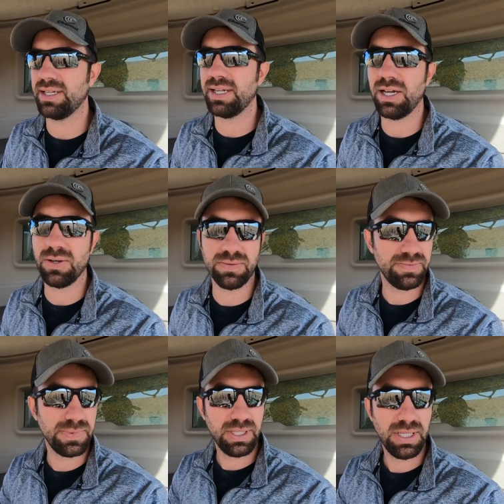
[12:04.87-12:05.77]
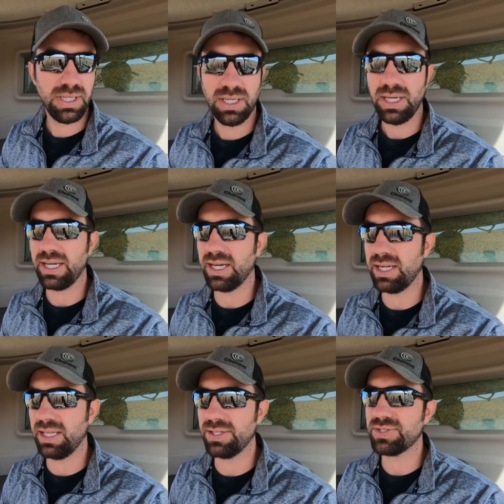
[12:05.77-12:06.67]
out. I got
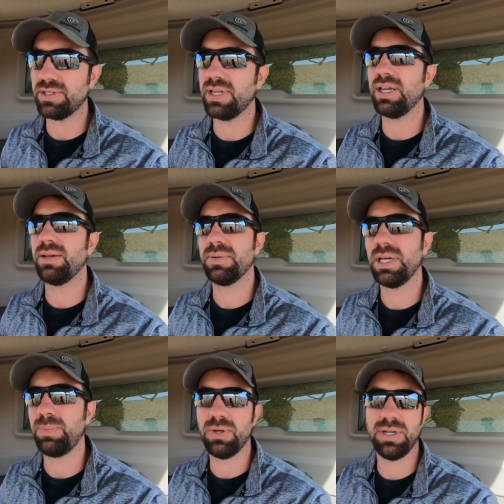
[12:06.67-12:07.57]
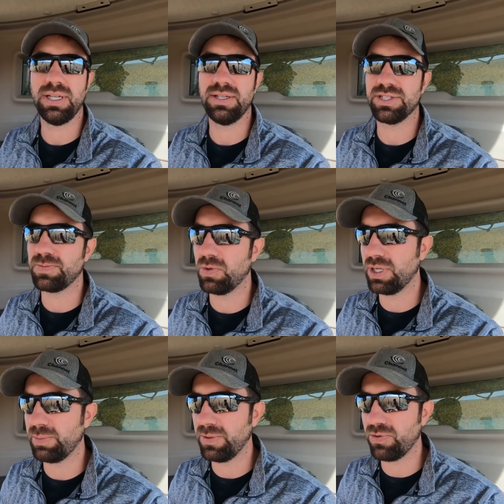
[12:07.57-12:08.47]
it yesterday. I put it in this
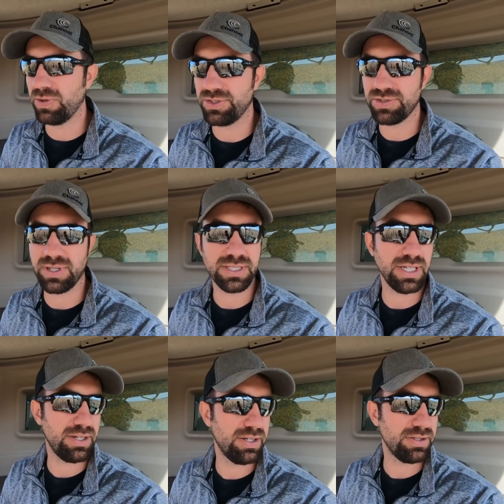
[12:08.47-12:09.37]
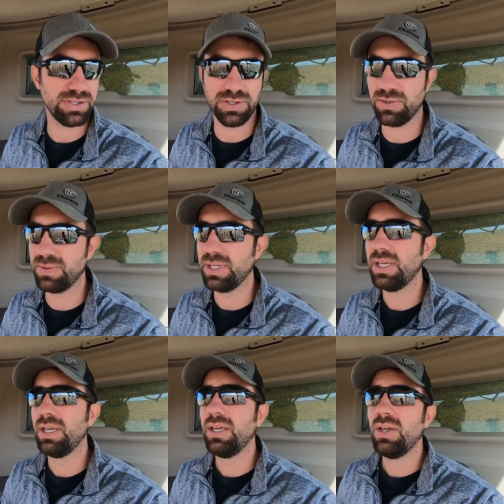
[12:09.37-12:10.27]
morning before the trucks got here. So
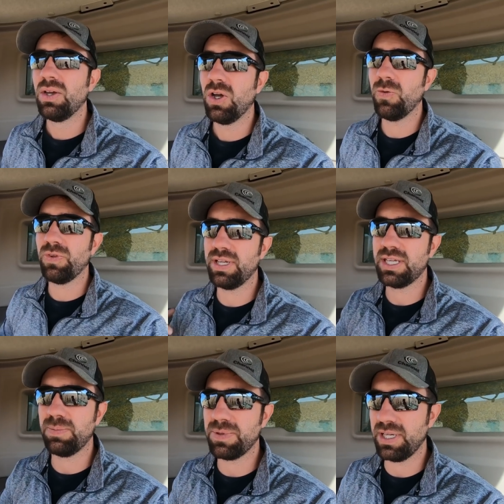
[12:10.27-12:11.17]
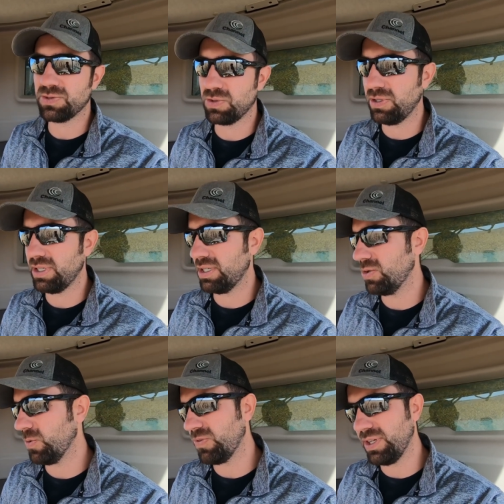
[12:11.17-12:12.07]
hopefully it keeps things rolling, and
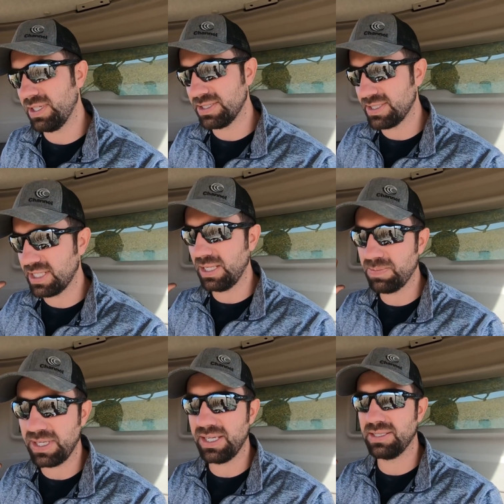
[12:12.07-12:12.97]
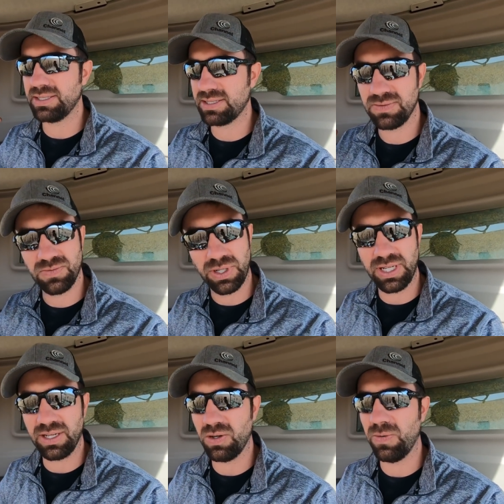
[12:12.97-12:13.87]
hopefully just to keep things
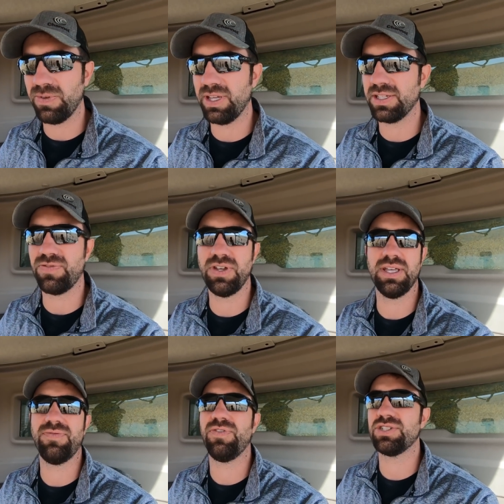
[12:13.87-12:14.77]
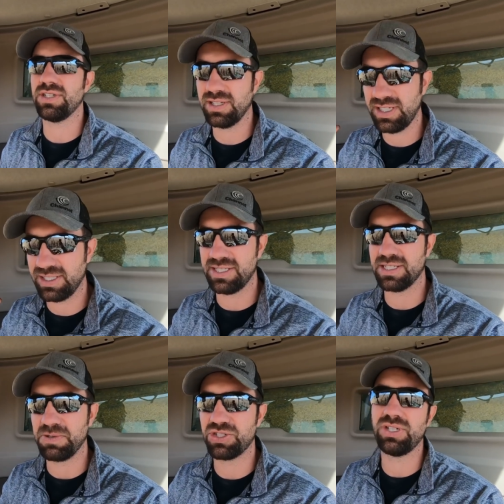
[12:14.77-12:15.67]
running, hopefully as efficiently as
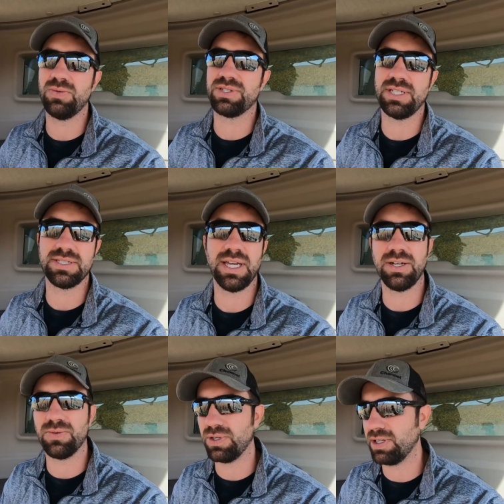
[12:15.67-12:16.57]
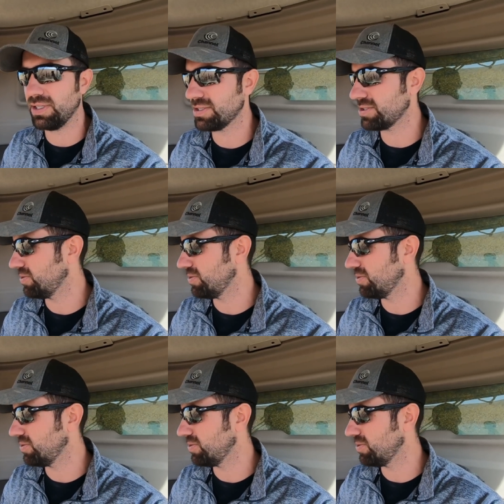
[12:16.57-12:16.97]
this machine was designed to run. So.